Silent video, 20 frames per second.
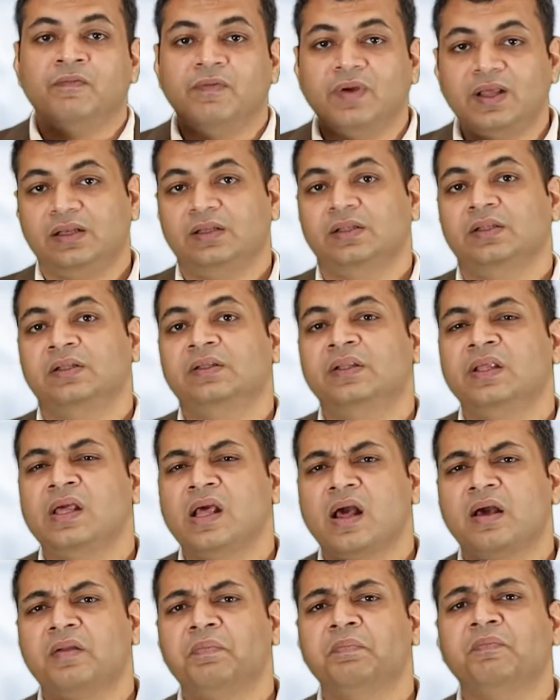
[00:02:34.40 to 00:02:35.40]
Well,
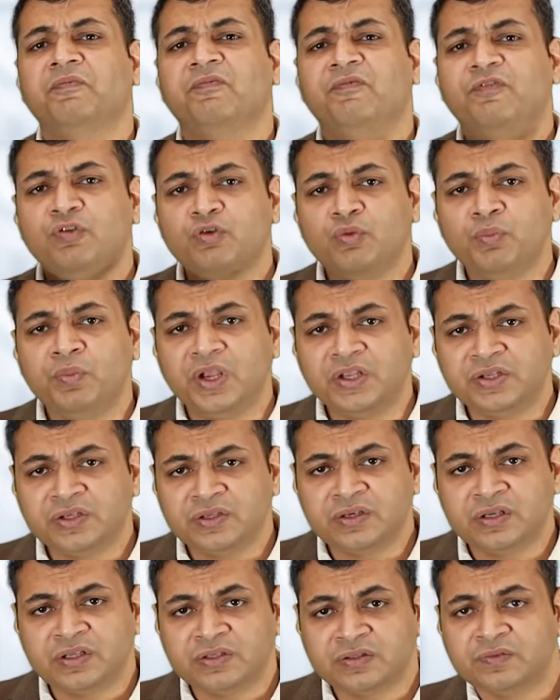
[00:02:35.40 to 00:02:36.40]
there are few
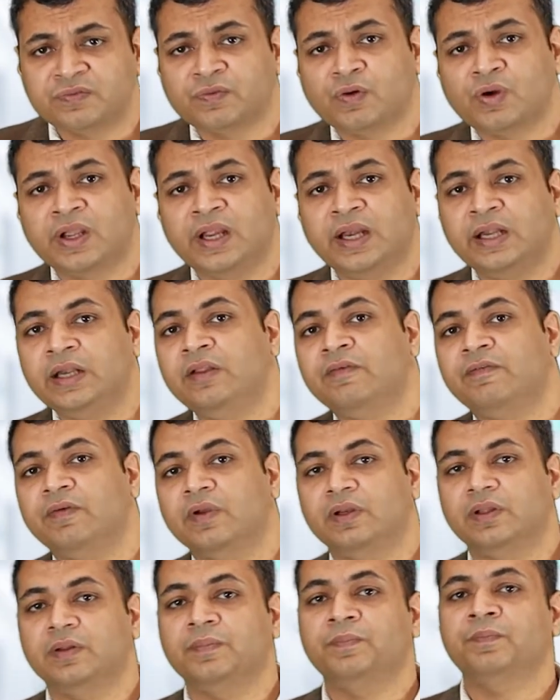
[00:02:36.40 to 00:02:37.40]
major reasons for kidney
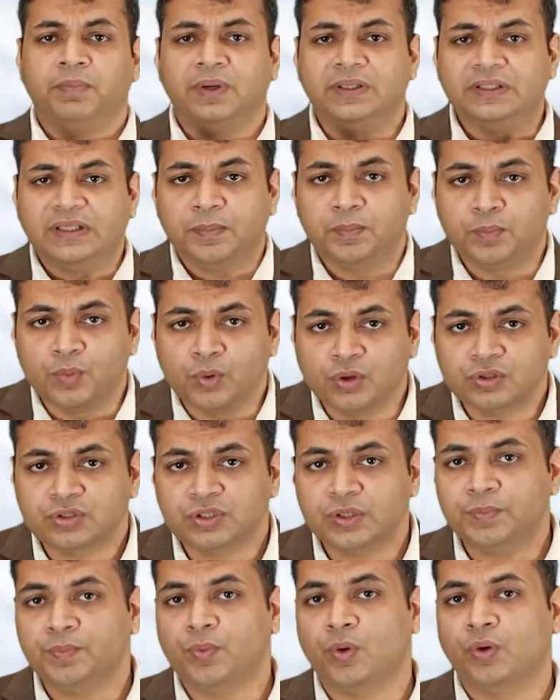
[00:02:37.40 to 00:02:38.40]
failure, but the
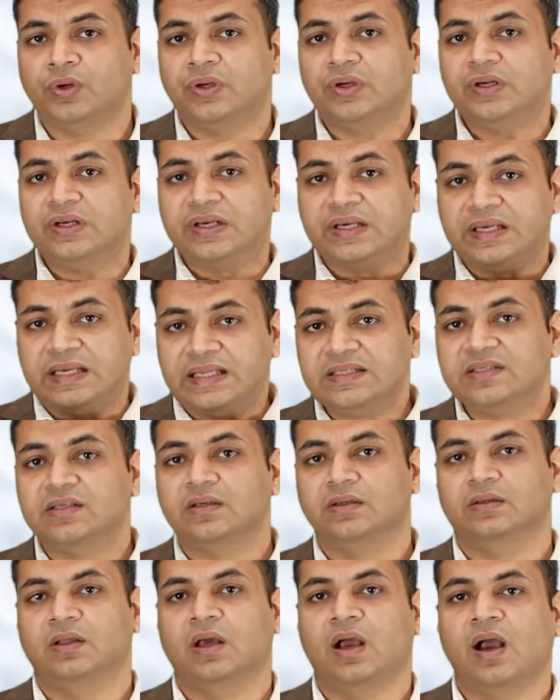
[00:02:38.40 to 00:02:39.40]
most important
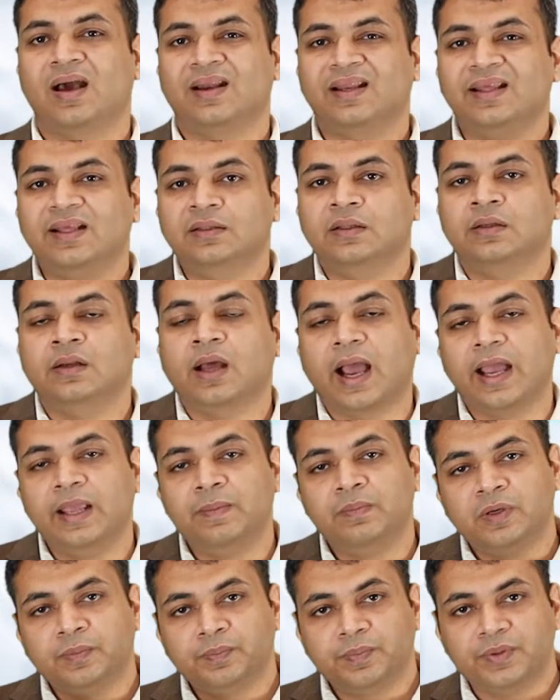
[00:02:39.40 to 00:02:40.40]
reason are either
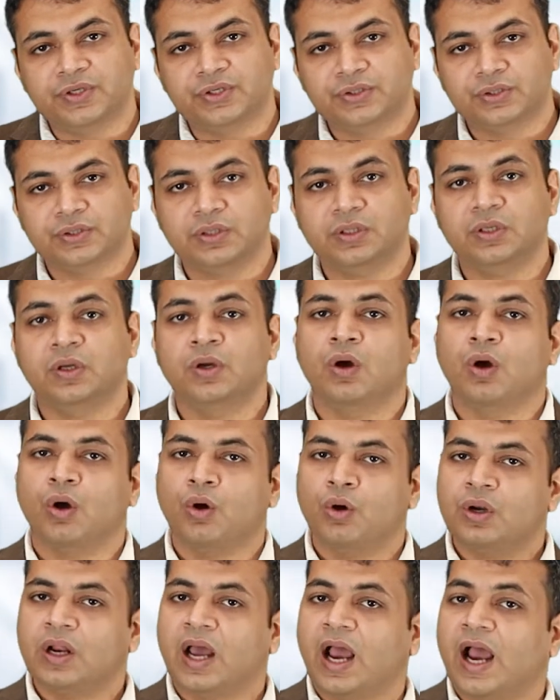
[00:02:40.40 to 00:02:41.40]
high blood pressure
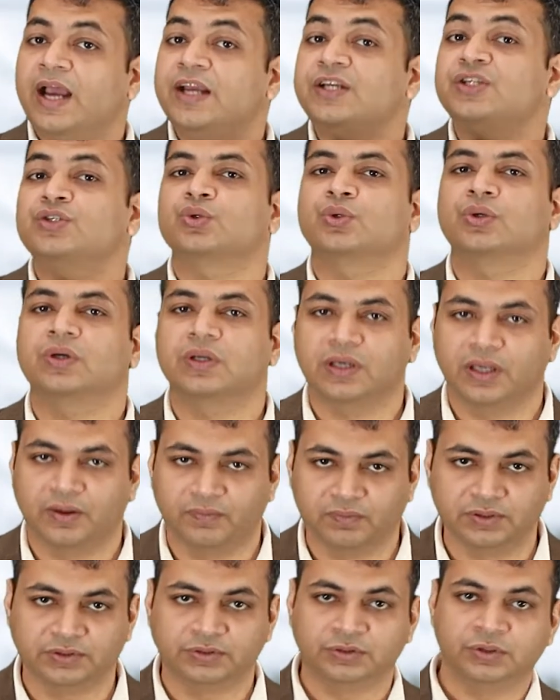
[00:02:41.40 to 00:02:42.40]
or high sugar
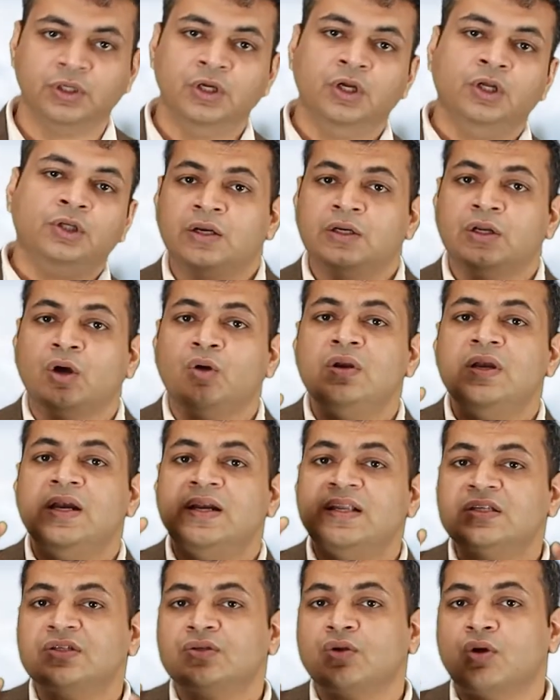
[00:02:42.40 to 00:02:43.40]
levels. Now
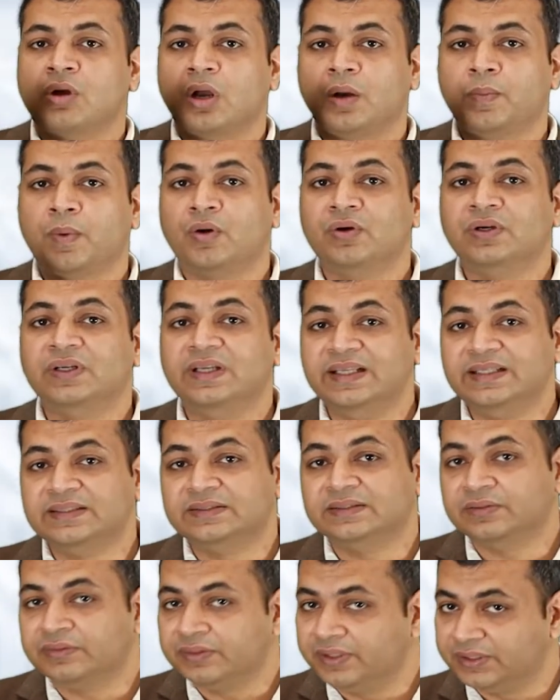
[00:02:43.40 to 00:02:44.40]
let us talk about
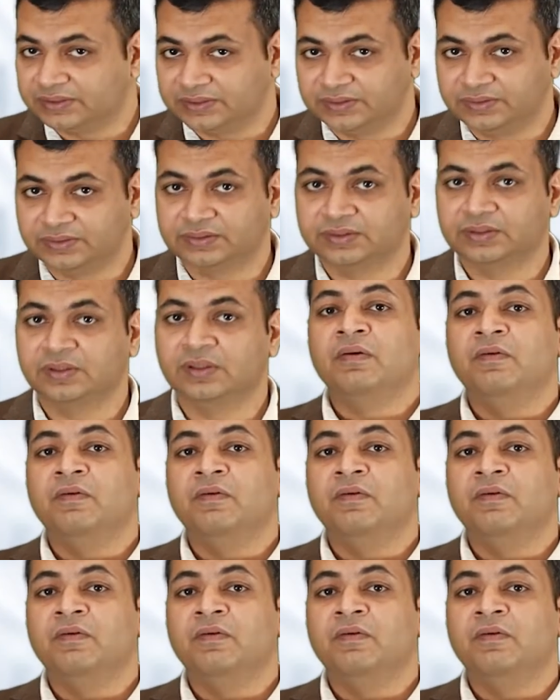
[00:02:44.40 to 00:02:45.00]
these reasons.